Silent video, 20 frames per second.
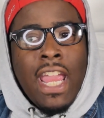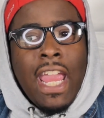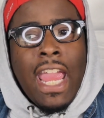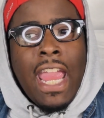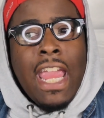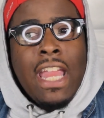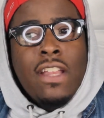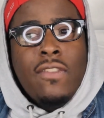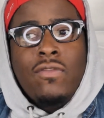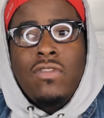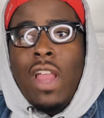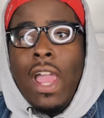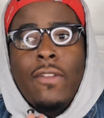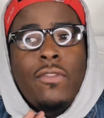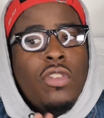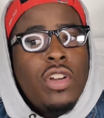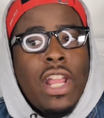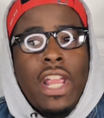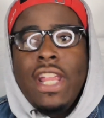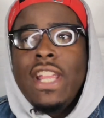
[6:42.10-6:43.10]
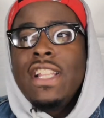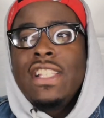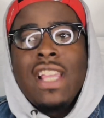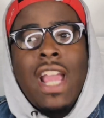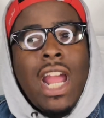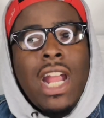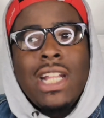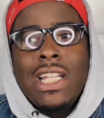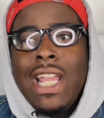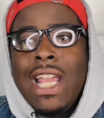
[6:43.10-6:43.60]
And, like, for that
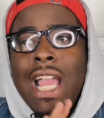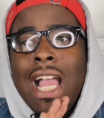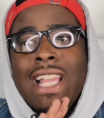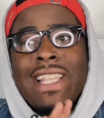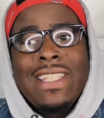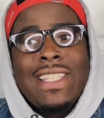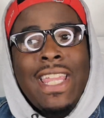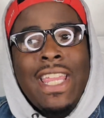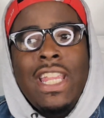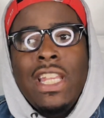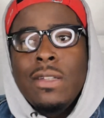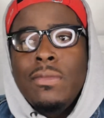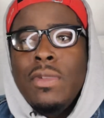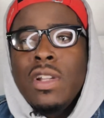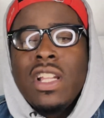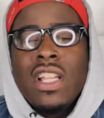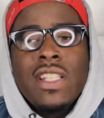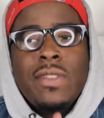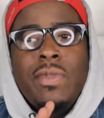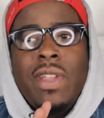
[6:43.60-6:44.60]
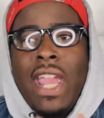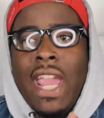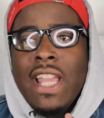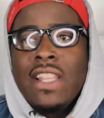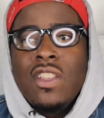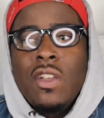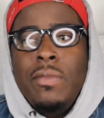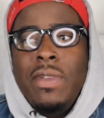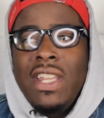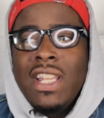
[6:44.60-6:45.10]
entire day, I seen him because we had
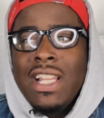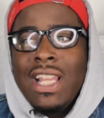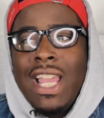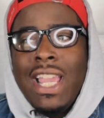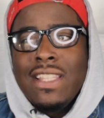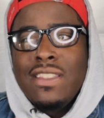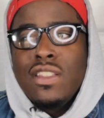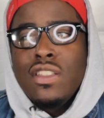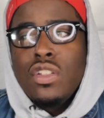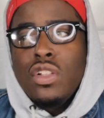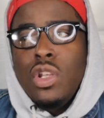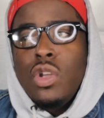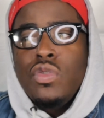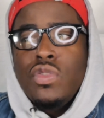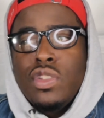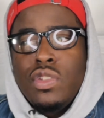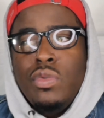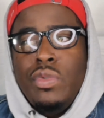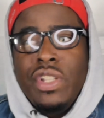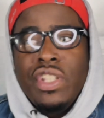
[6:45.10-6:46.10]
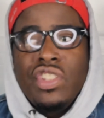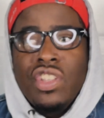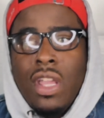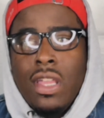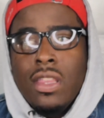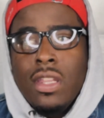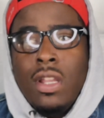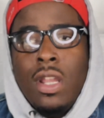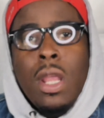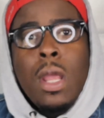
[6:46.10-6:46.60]
so many classes close to each
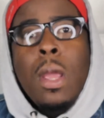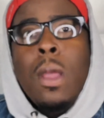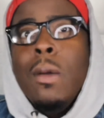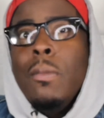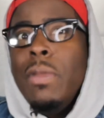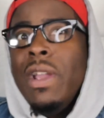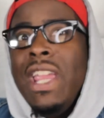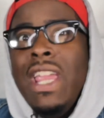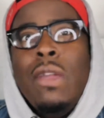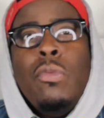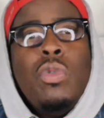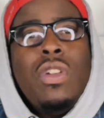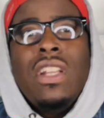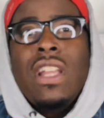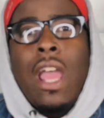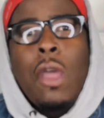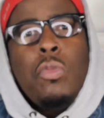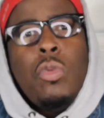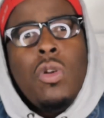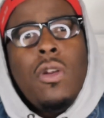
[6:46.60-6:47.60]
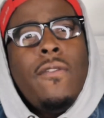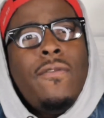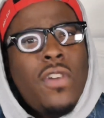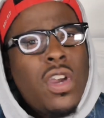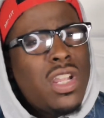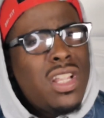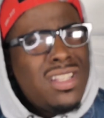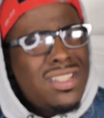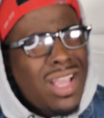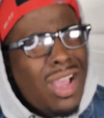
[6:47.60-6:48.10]
other. But he would not want to
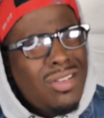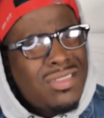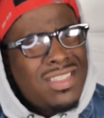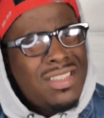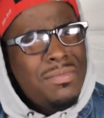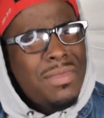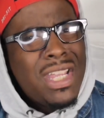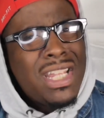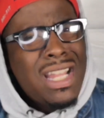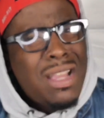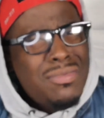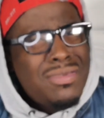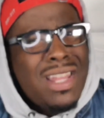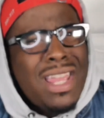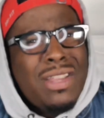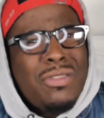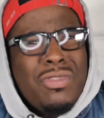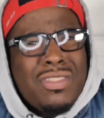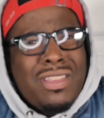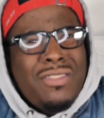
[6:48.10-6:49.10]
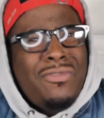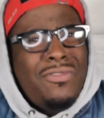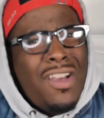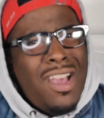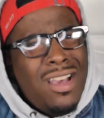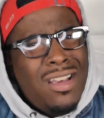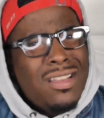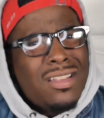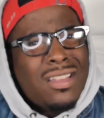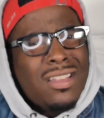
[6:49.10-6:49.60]
fucking talk to me. And I'm like, what the
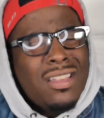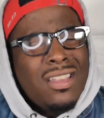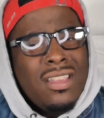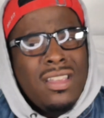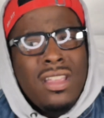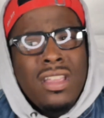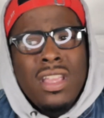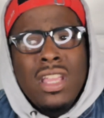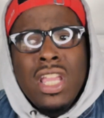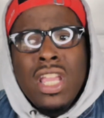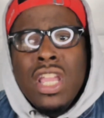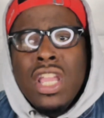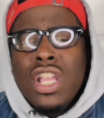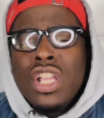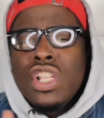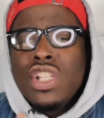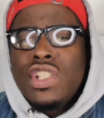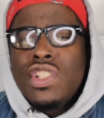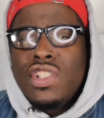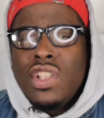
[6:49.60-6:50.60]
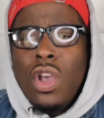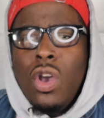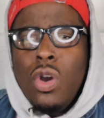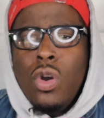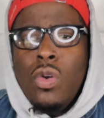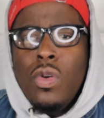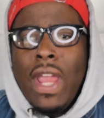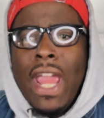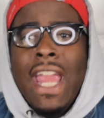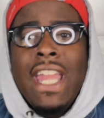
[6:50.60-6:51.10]
fuck?
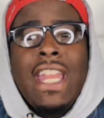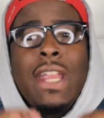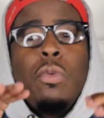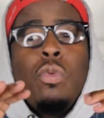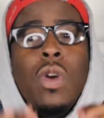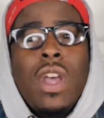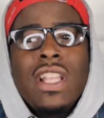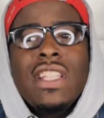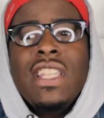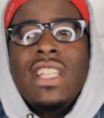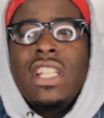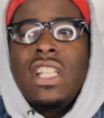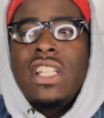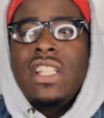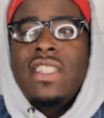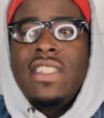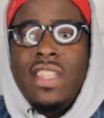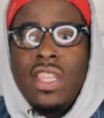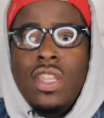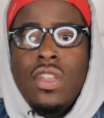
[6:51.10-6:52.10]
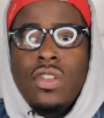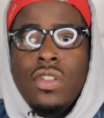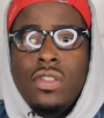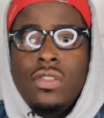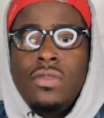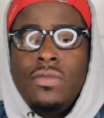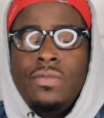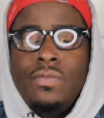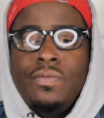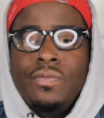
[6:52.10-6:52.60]
So, and it wasn't
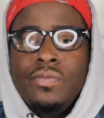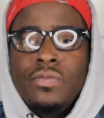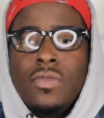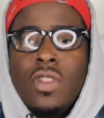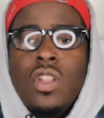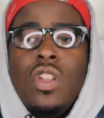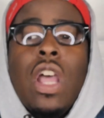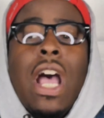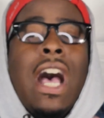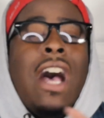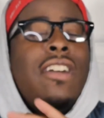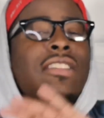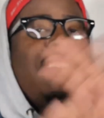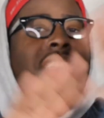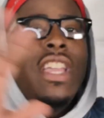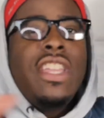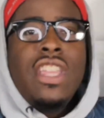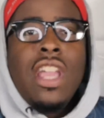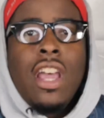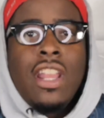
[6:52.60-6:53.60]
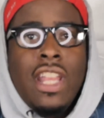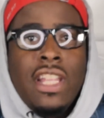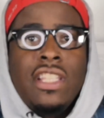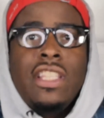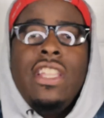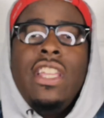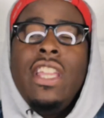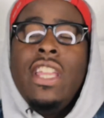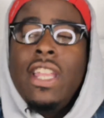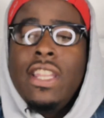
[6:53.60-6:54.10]
until, now I'll tell y'all at
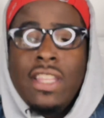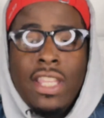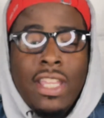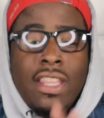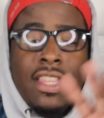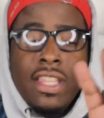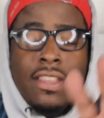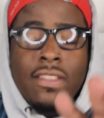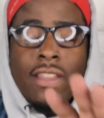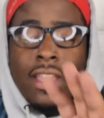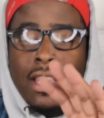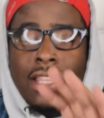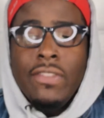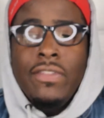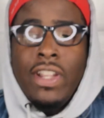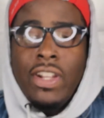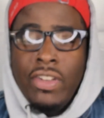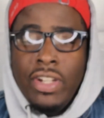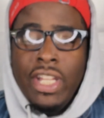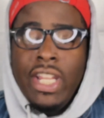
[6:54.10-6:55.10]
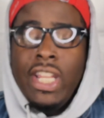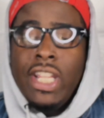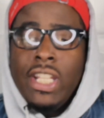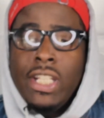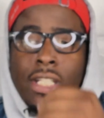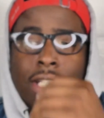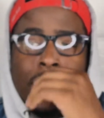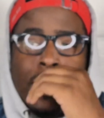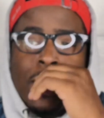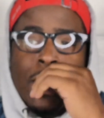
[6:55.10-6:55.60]
the end, at the very
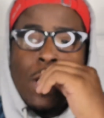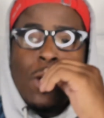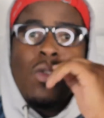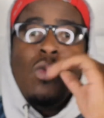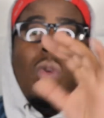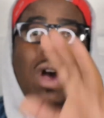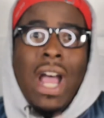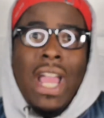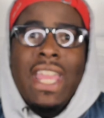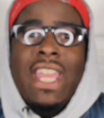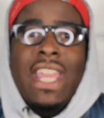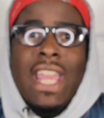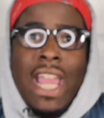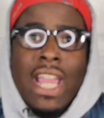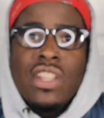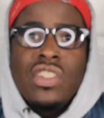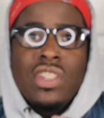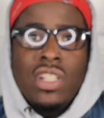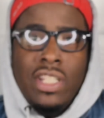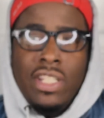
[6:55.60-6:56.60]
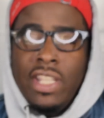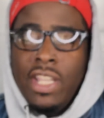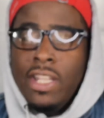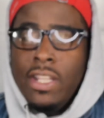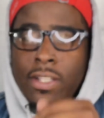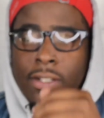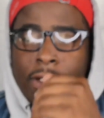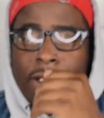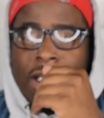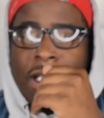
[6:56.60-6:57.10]
end, why he actually did
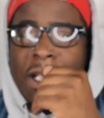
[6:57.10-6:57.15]
it.